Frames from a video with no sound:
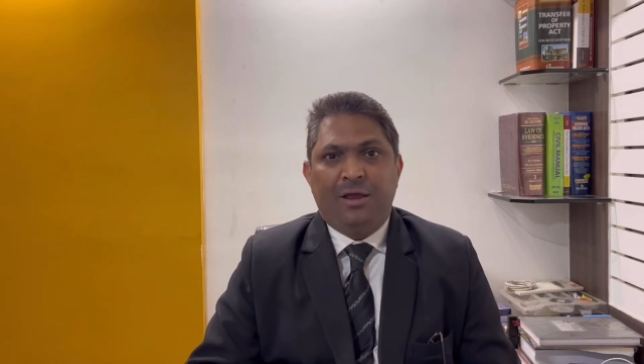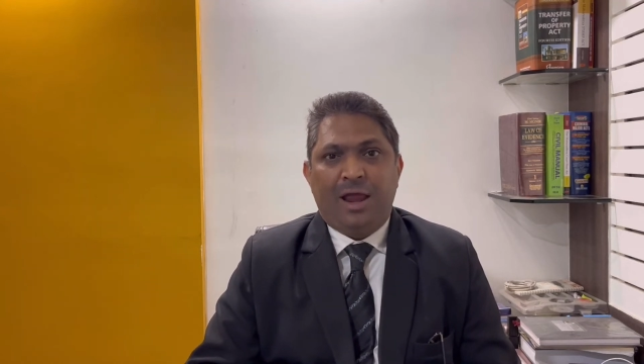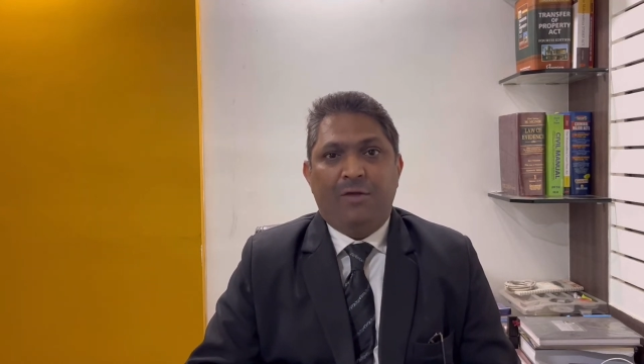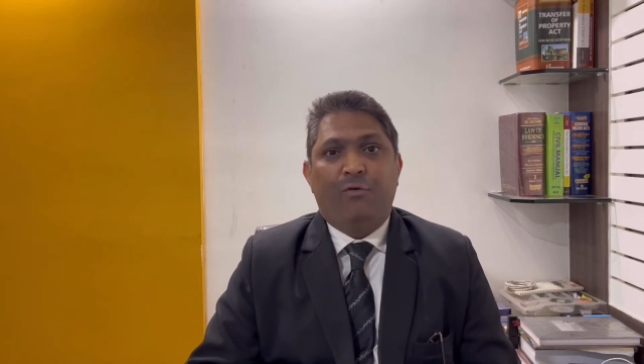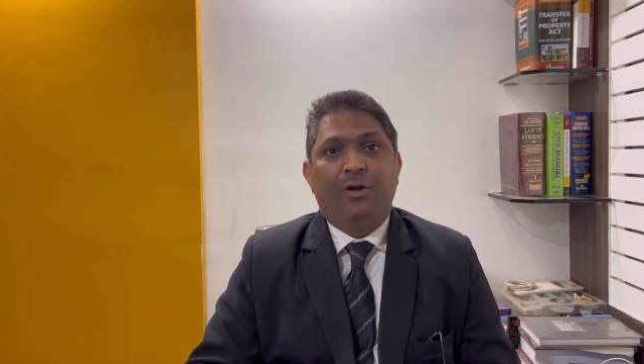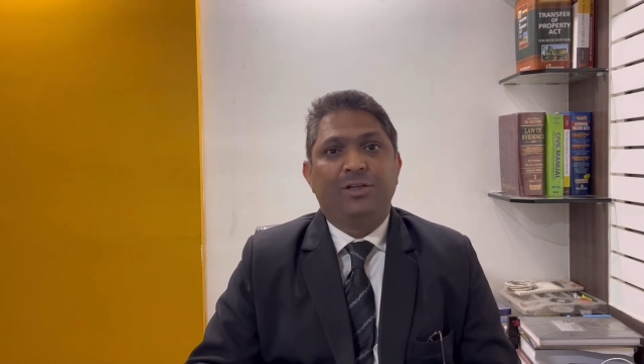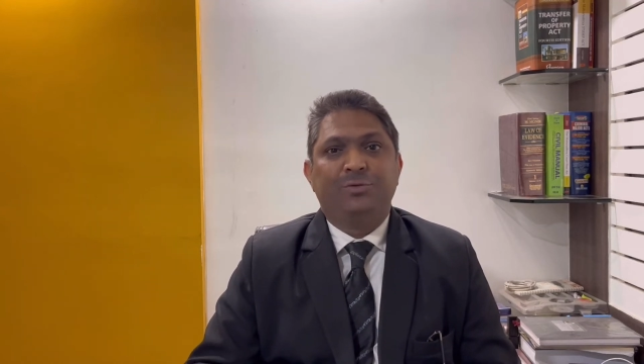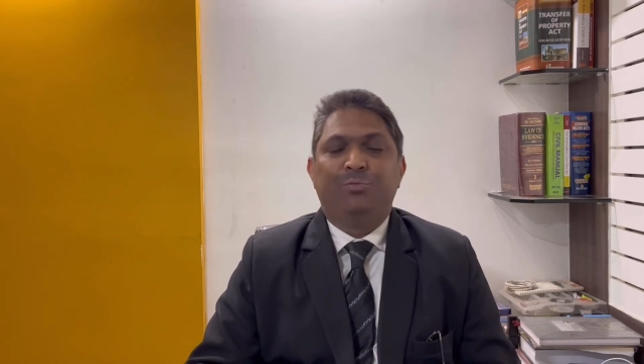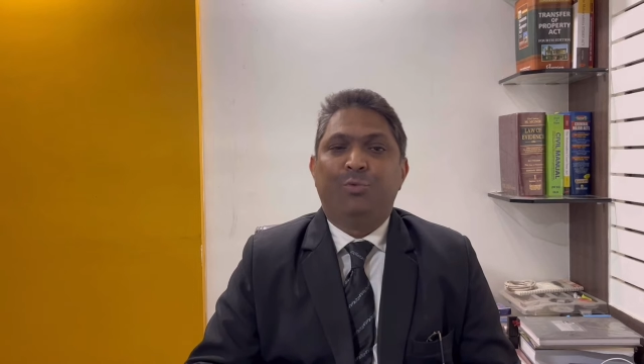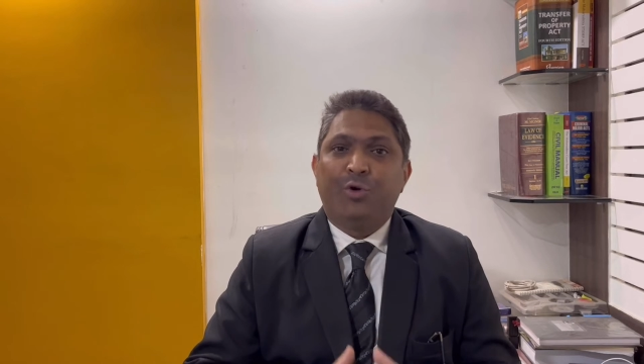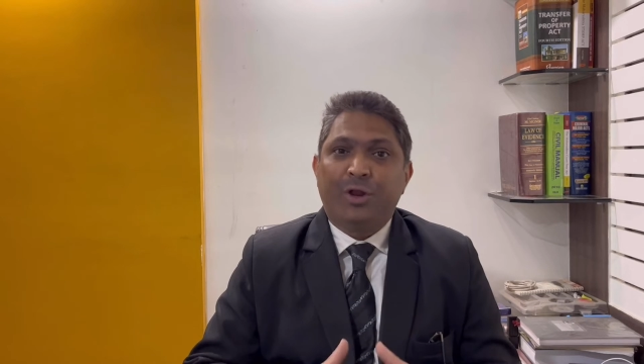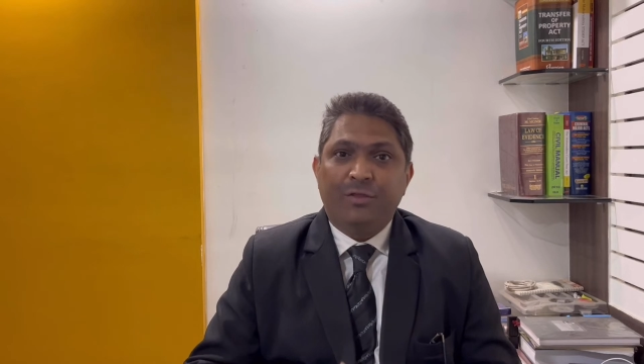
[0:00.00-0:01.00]
And what is
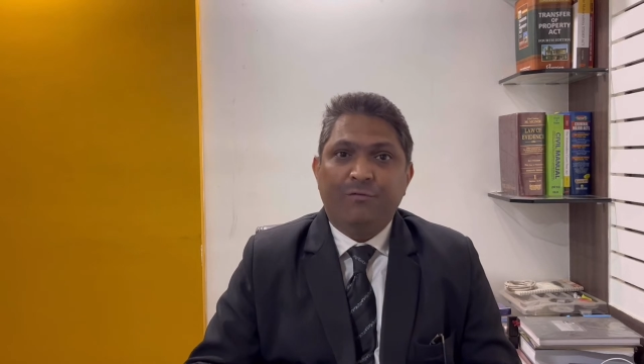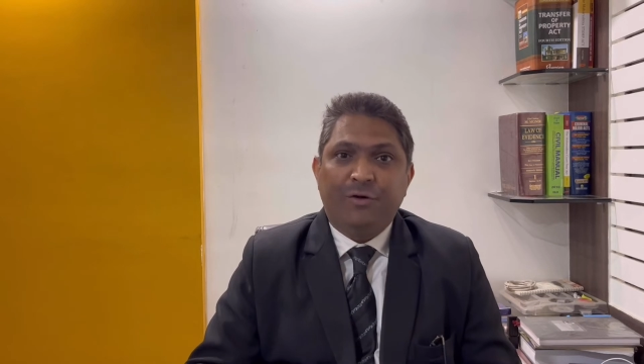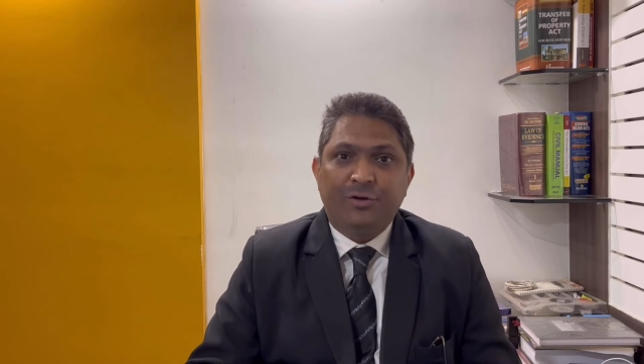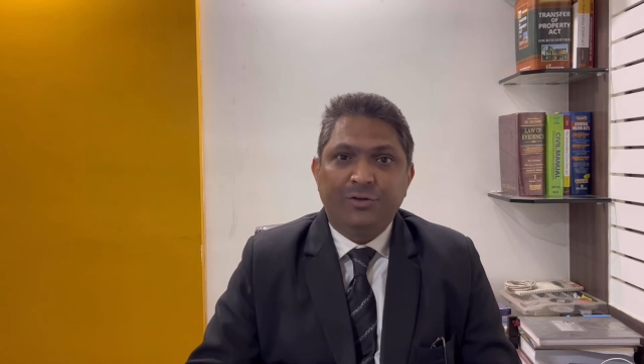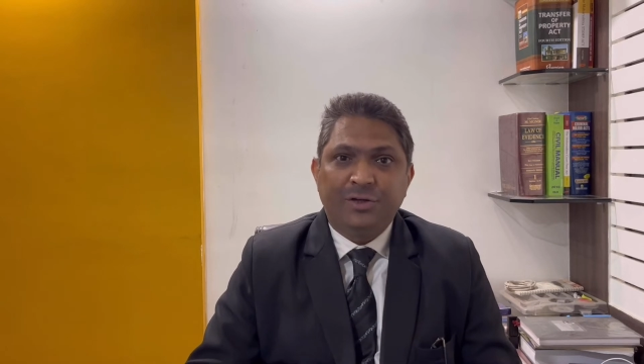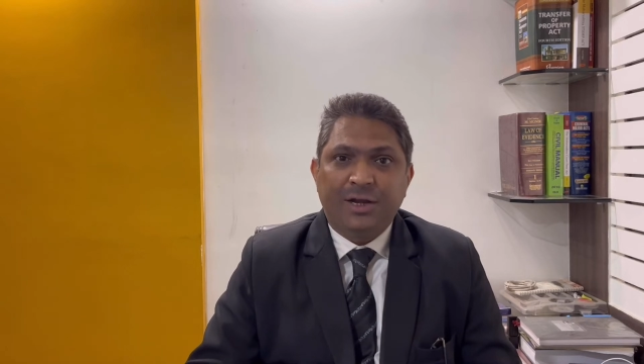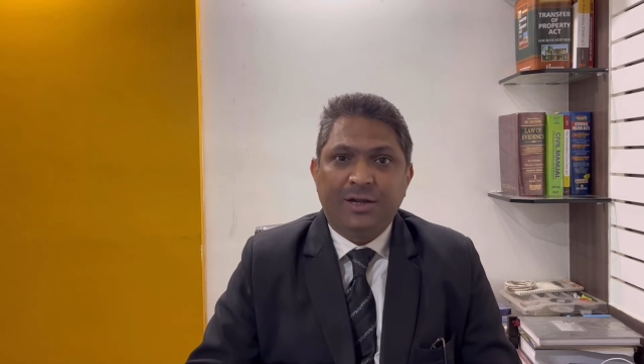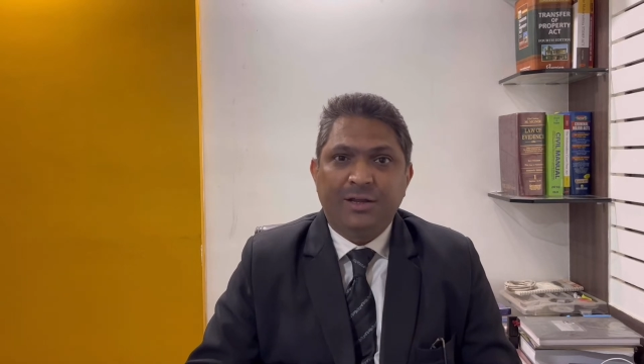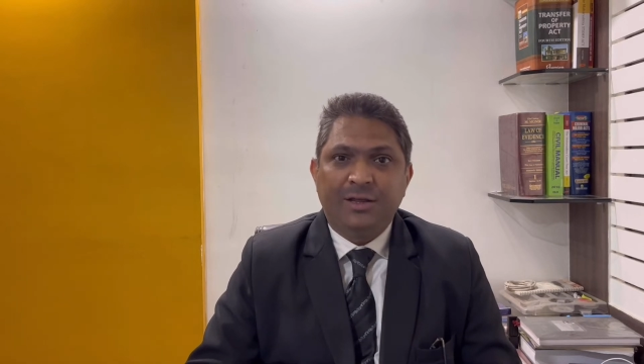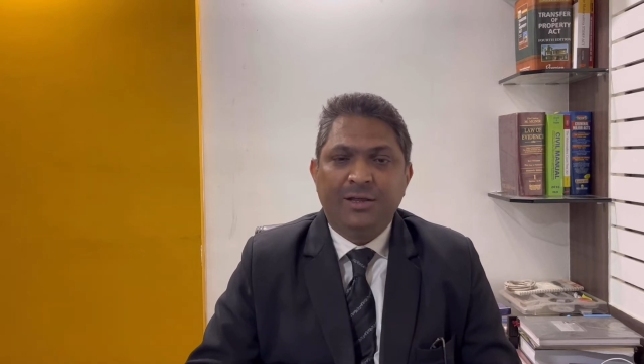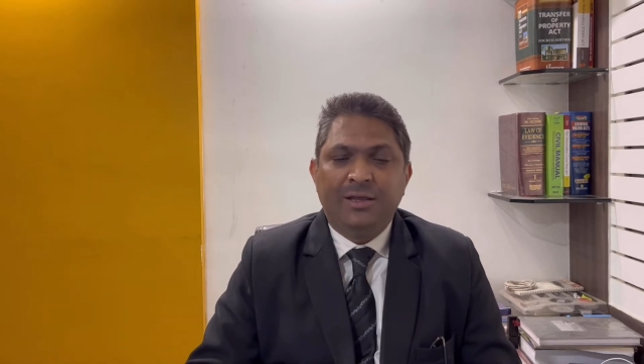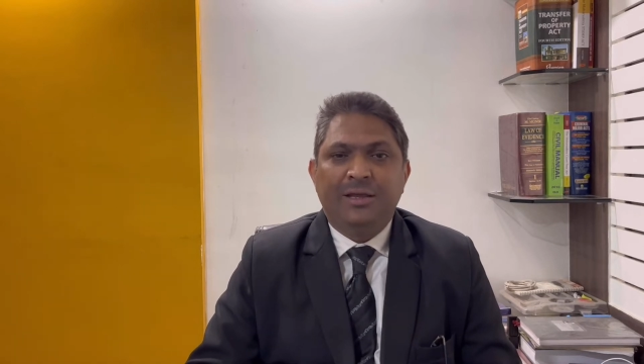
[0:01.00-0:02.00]
more unfortunate
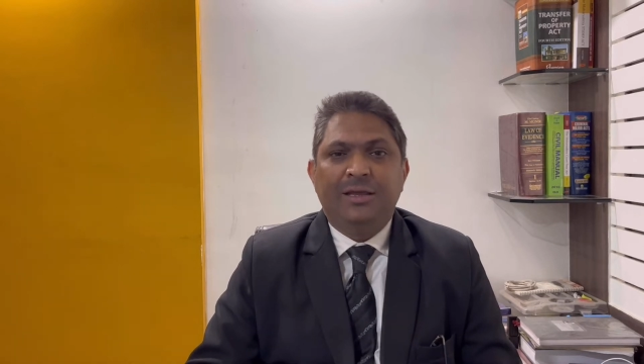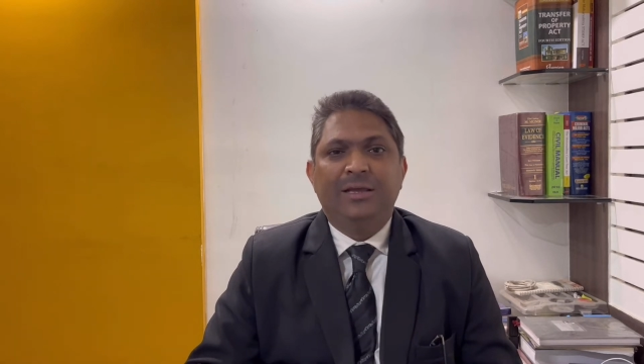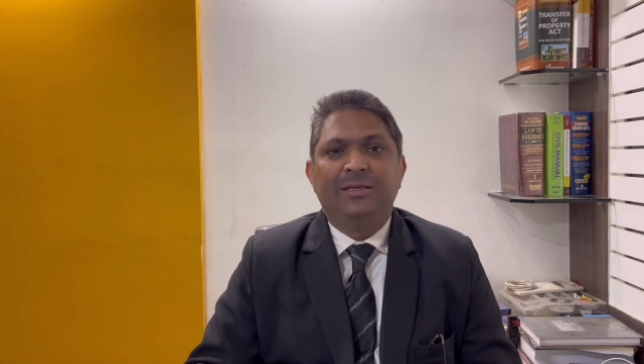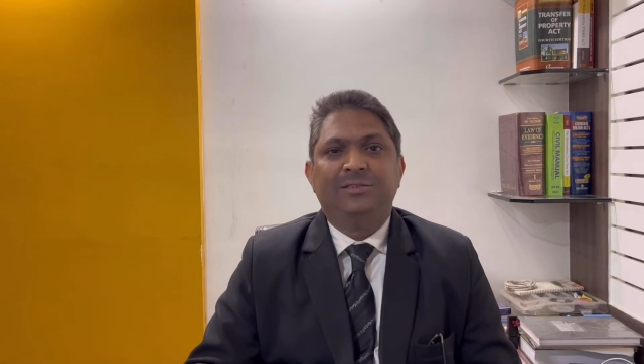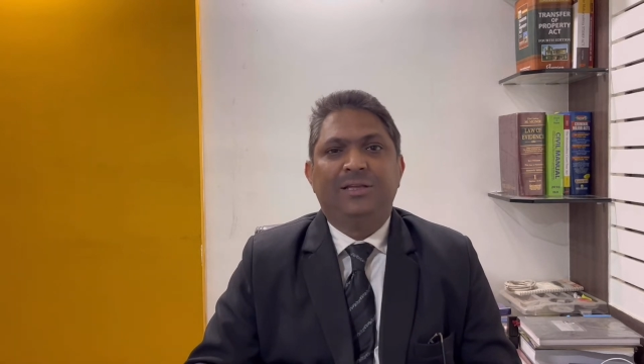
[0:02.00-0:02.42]
is